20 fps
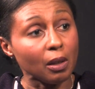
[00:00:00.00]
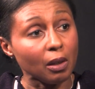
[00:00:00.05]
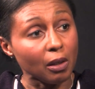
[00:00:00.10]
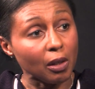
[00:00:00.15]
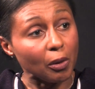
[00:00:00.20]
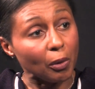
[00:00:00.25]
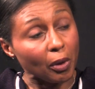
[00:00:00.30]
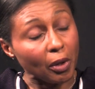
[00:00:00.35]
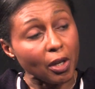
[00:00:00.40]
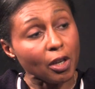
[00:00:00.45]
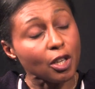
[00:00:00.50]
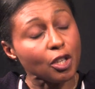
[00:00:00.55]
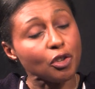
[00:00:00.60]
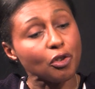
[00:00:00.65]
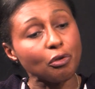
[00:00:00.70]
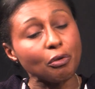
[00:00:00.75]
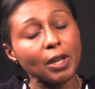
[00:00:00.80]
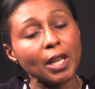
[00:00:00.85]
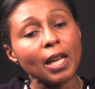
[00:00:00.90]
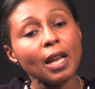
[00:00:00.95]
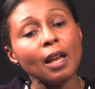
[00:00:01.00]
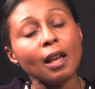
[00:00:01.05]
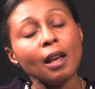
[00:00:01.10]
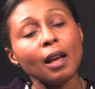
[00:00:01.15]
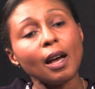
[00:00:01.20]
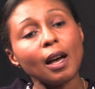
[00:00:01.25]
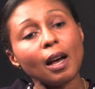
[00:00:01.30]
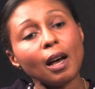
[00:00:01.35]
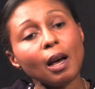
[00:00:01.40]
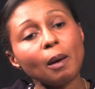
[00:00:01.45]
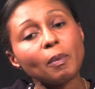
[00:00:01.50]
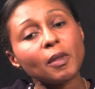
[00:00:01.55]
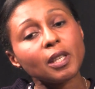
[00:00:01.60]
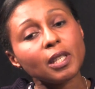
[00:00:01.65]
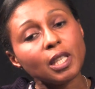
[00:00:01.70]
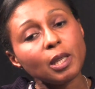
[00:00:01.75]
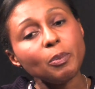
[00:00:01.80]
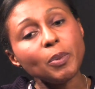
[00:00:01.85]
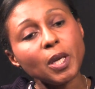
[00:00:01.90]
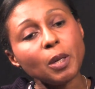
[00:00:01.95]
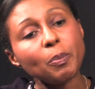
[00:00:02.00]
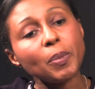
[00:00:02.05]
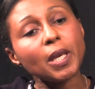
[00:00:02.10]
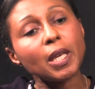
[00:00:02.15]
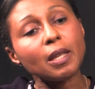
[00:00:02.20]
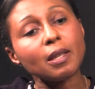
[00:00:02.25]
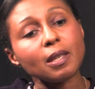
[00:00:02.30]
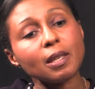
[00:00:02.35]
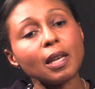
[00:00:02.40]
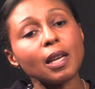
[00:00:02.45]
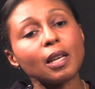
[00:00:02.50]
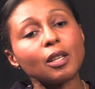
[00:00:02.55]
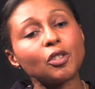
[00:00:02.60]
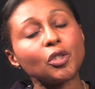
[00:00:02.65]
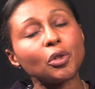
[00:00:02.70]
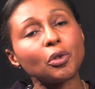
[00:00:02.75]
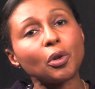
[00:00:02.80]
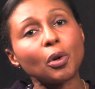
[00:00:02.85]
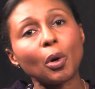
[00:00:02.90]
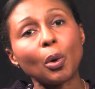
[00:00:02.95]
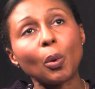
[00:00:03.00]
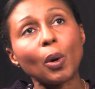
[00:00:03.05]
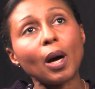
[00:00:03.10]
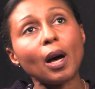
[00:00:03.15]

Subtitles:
our country? The DPP said, you know,